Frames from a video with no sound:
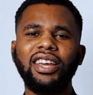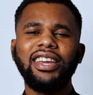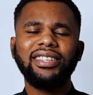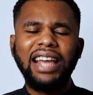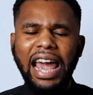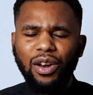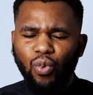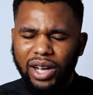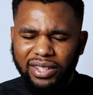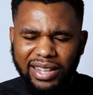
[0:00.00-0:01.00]
his head
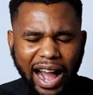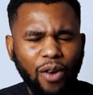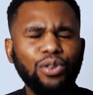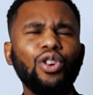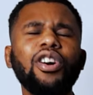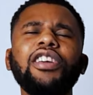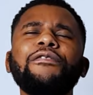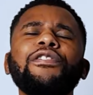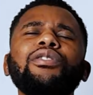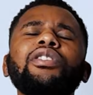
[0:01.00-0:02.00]
was down. Not
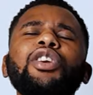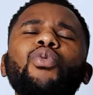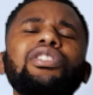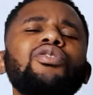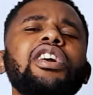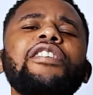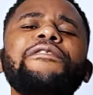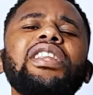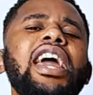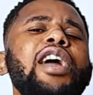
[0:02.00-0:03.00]
even, he was not
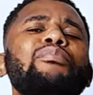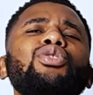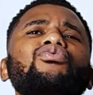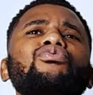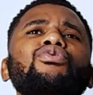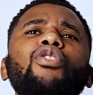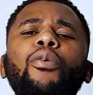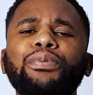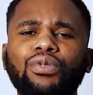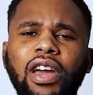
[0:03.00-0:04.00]
even able to look
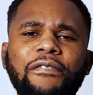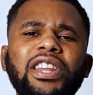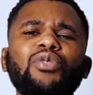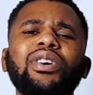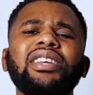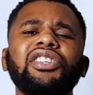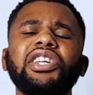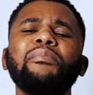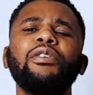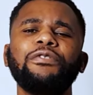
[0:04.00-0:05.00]
up to heaven. He was
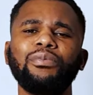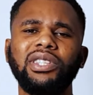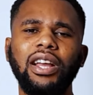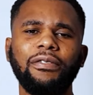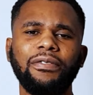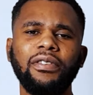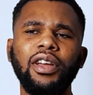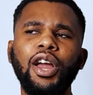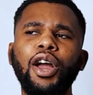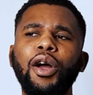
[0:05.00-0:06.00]
ashamed of himself.
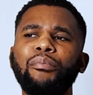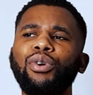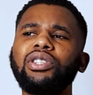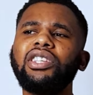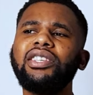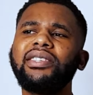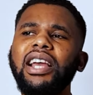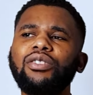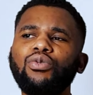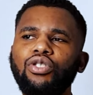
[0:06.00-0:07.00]
But he
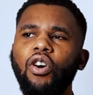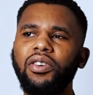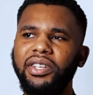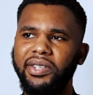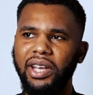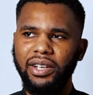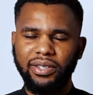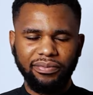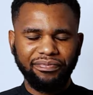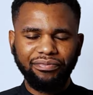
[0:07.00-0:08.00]
said to God, he said,
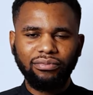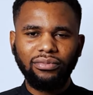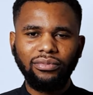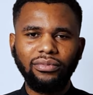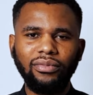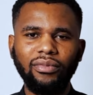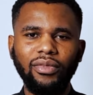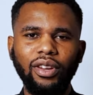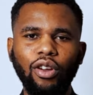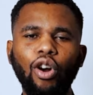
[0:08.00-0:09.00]

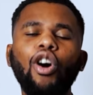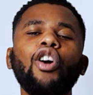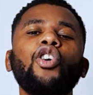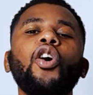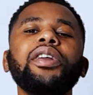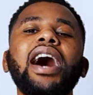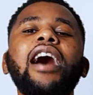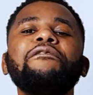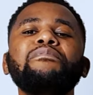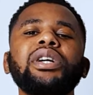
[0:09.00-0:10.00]
Oh God,
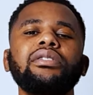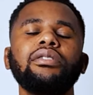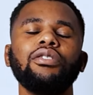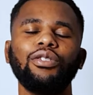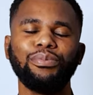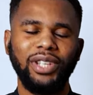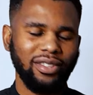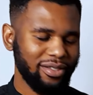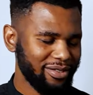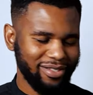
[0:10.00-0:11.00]
have mercy on me.
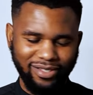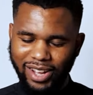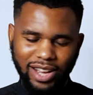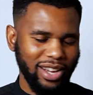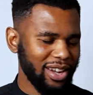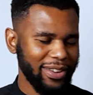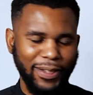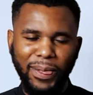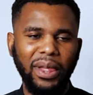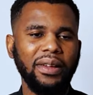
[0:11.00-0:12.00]
Kaya.
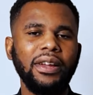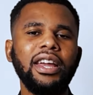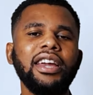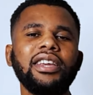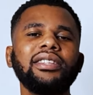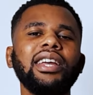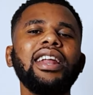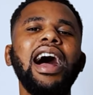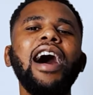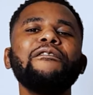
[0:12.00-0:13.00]
He said,
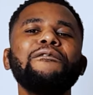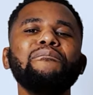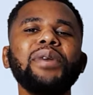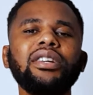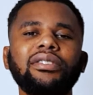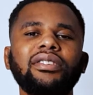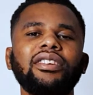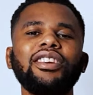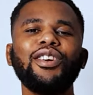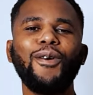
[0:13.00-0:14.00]
Have
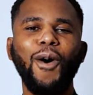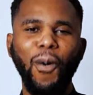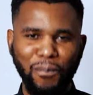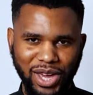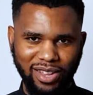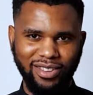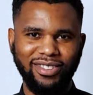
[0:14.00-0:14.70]
mercy on me.